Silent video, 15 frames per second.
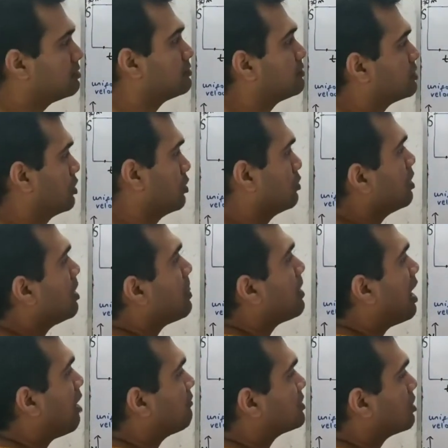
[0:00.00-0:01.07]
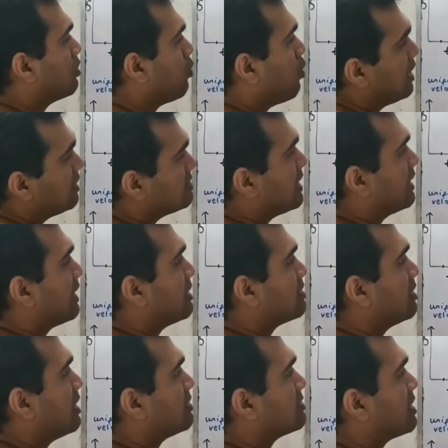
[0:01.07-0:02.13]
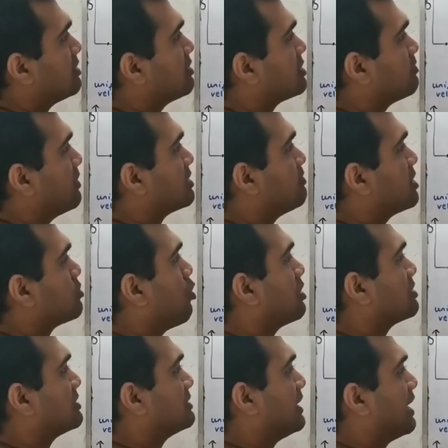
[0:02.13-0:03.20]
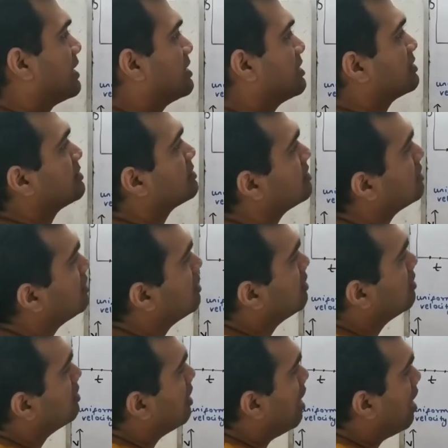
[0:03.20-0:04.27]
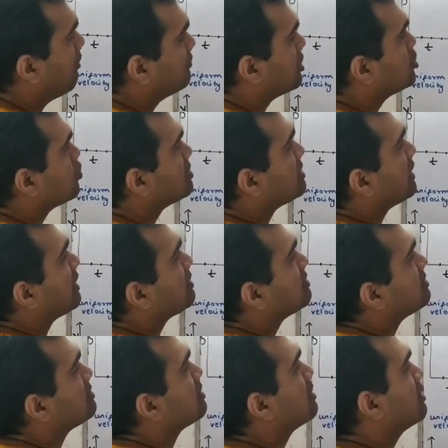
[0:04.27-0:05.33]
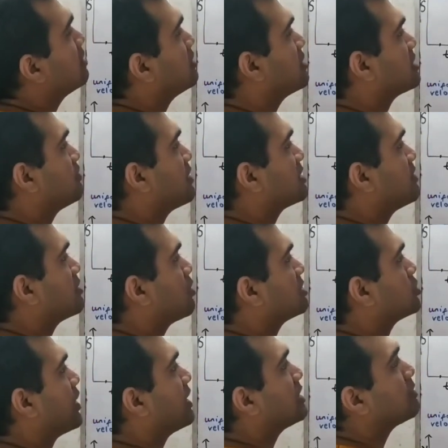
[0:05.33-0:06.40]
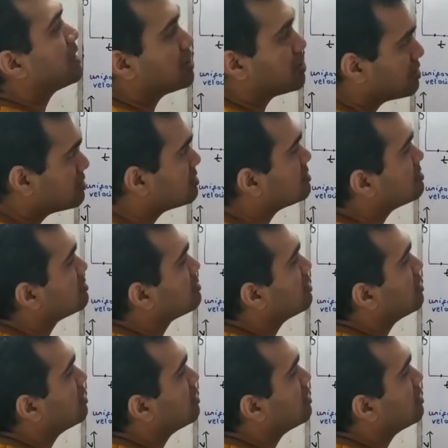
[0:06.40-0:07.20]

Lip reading: So after 1 second, let's say the displacement was 10. After 2 seconds, the displacement was 20 meters.